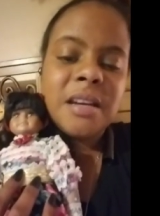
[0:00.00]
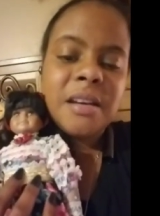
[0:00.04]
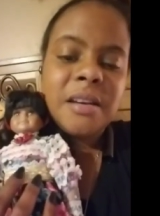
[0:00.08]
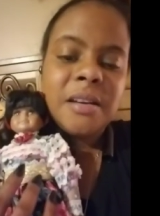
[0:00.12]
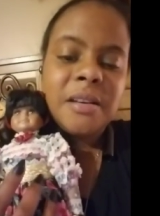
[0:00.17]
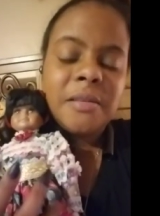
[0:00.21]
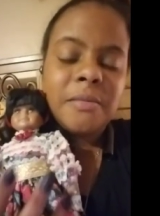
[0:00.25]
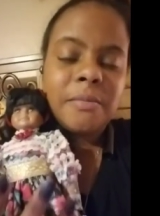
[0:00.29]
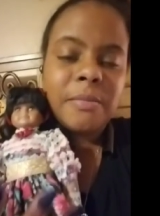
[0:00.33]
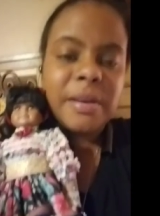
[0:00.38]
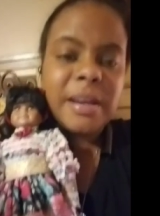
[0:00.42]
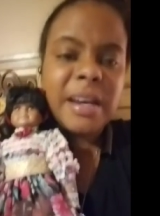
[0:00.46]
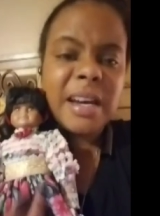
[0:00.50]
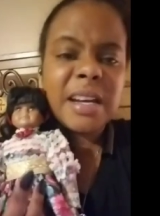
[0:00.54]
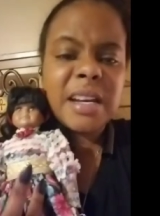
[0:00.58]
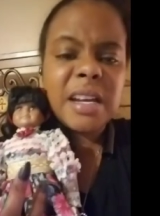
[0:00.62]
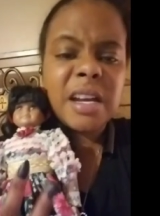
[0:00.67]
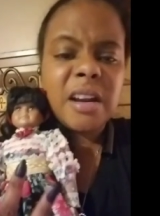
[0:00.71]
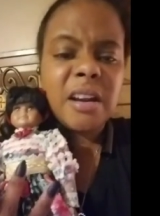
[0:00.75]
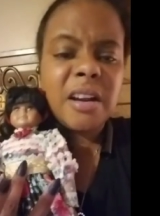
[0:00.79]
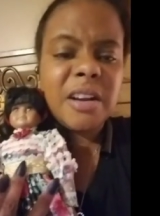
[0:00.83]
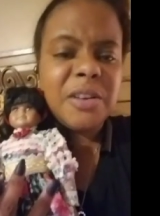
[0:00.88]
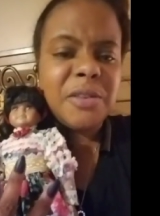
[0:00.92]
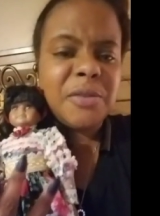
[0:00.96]
We gotta get
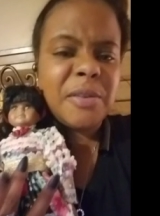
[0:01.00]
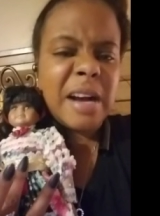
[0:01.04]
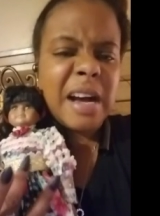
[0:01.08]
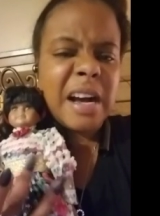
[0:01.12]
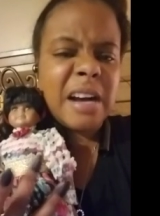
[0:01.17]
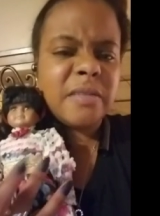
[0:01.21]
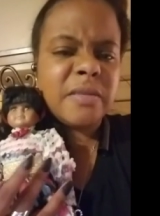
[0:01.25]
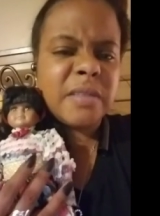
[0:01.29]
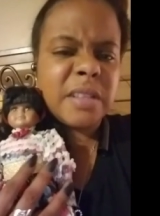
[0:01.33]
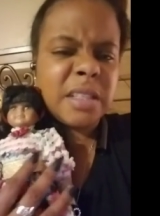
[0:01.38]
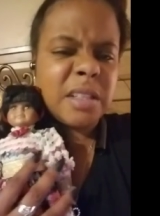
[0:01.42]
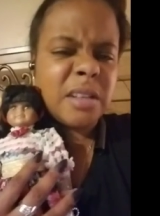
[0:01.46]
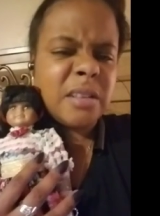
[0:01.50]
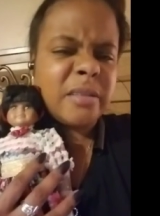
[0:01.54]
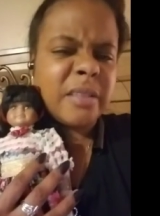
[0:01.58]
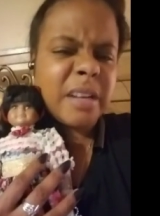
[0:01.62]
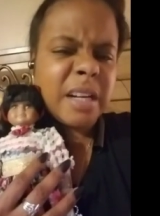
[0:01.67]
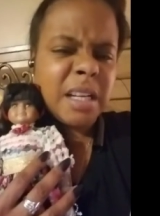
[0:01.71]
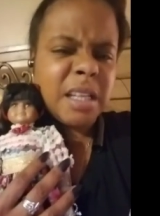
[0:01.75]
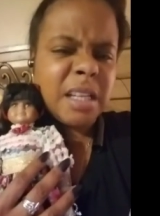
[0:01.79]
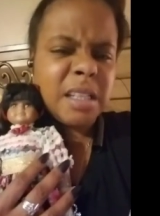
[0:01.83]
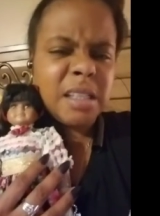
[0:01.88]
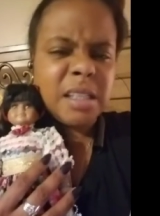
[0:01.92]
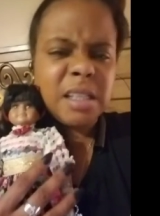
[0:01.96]
her a new outfit though,
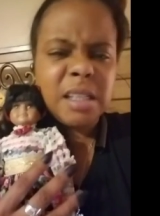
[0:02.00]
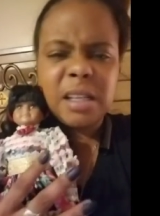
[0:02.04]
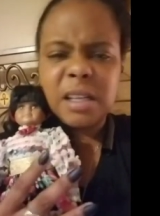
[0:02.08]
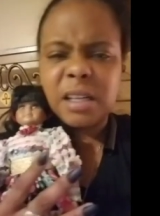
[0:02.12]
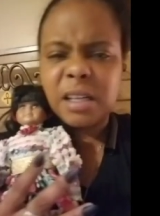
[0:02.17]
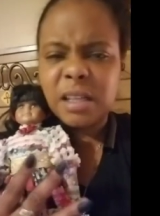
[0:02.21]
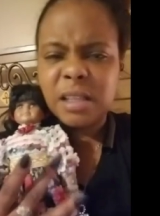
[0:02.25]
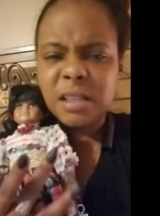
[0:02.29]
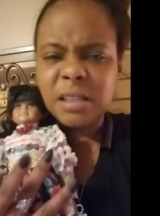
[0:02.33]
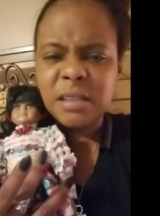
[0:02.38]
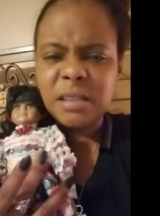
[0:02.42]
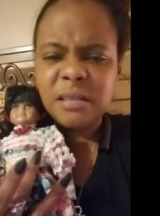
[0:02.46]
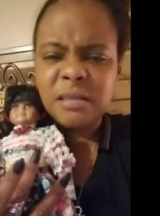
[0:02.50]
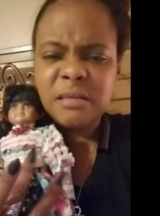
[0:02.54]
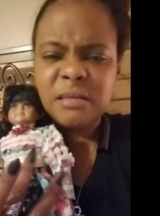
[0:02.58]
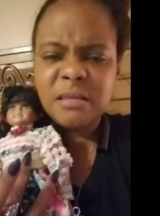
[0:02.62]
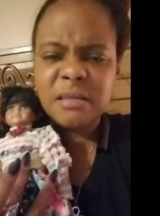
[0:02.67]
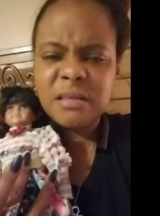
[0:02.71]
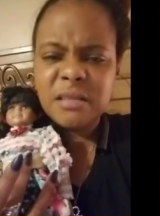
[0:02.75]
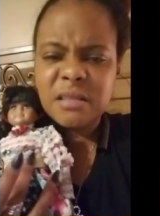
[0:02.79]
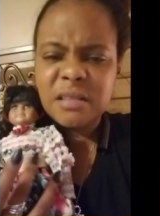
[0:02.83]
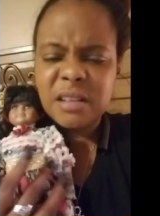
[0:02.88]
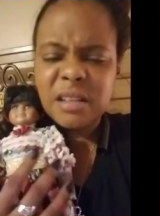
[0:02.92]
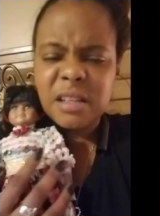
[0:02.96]
right? Yeah,
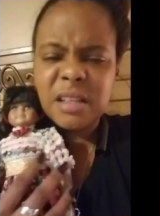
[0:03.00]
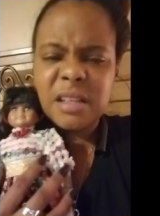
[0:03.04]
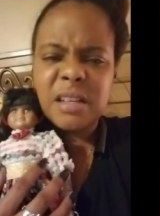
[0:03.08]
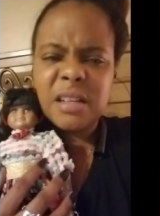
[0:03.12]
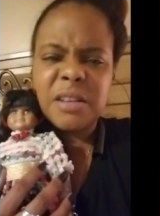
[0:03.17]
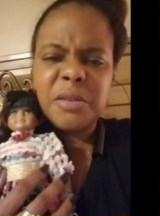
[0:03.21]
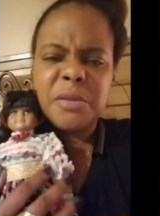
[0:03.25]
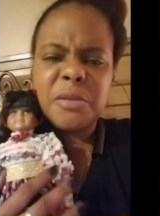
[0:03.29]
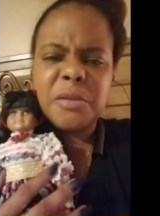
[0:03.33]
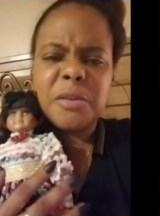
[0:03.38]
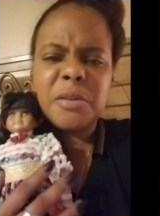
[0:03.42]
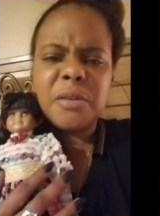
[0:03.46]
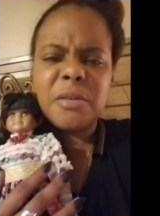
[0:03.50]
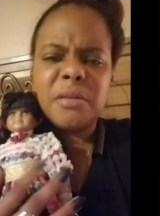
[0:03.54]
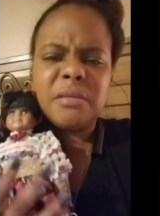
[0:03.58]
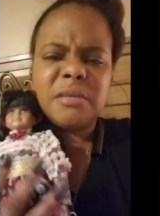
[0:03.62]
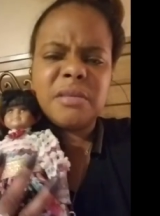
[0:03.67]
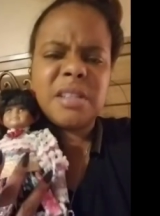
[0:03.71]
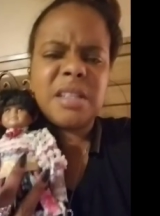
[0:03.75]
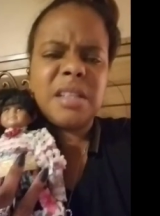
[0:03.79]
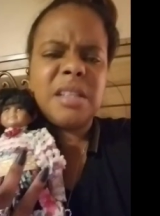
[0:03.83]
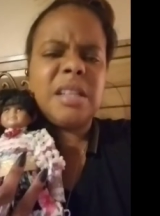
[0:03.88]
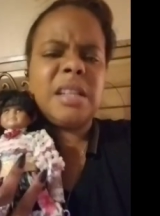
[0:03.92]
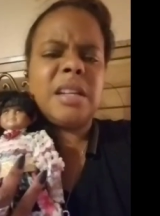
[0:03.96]
she needs a
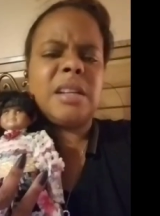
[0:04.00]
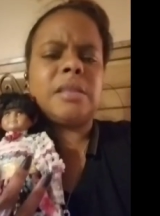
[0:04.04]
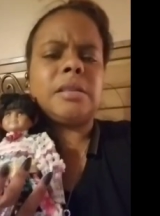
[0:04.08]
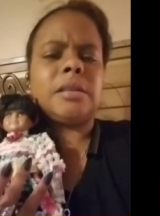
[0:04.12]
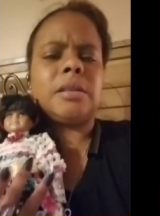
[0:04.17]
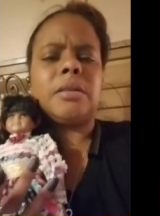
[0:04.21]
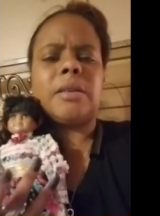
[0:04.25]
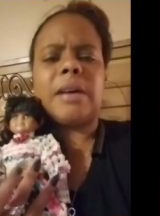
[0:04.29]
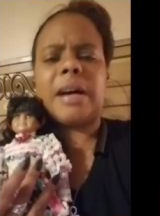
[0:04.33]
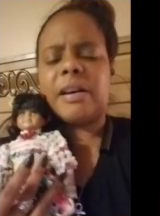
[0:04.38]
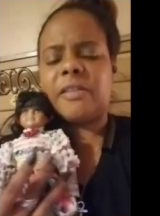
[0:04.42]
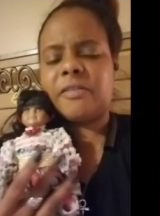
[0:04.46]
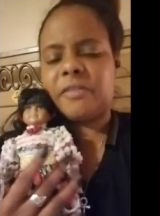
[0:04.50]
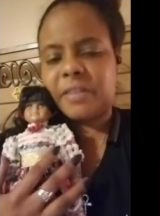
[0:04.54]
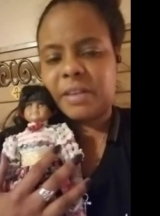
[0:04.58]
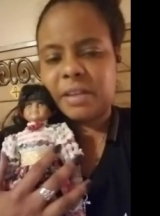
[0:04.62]
little outfit.